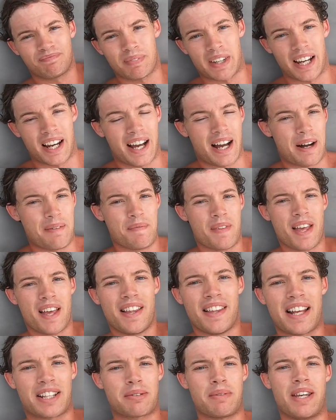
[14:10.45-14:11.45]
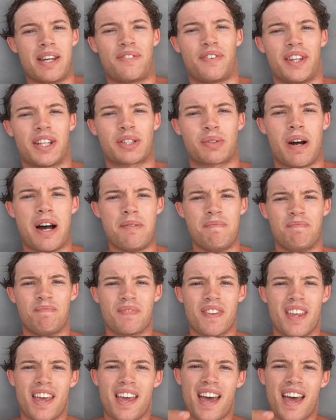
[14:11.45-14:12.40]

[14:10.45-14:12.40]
But that's gonna be it for this one,